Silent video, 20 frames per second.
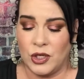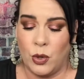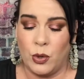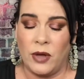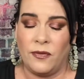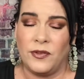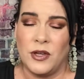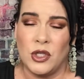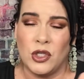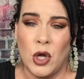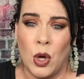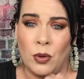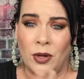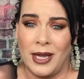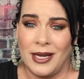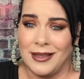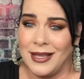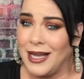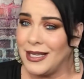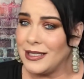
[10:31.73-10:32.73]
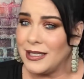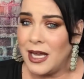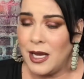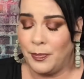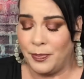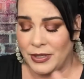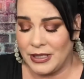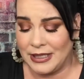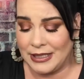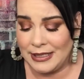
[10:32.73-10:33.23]
So if you don't like that
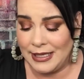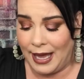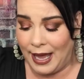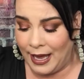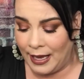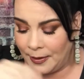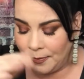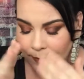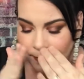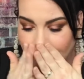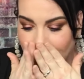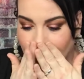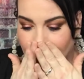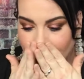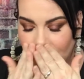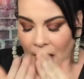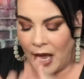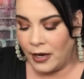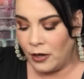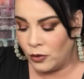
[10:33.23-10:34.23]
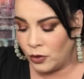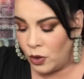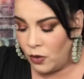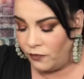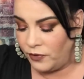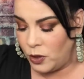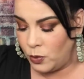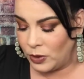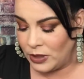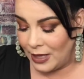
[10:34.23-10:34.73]
type of scent, I don't know
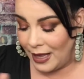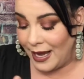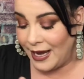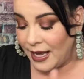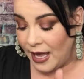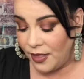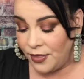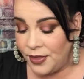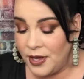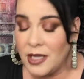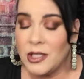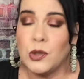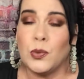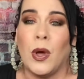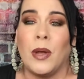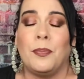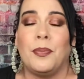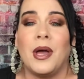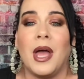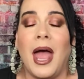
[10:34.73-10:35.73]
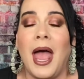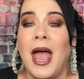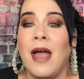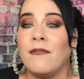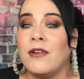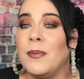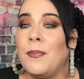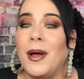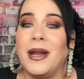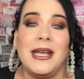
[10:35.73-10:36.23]
if you would like this one, but
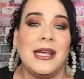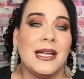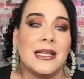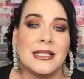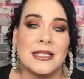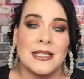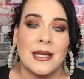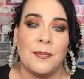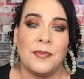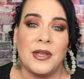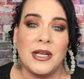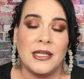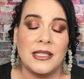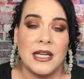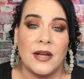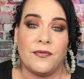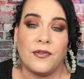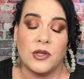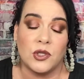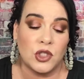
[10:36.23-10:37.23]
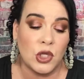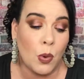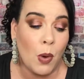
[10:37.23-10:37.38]
everybody gets something different.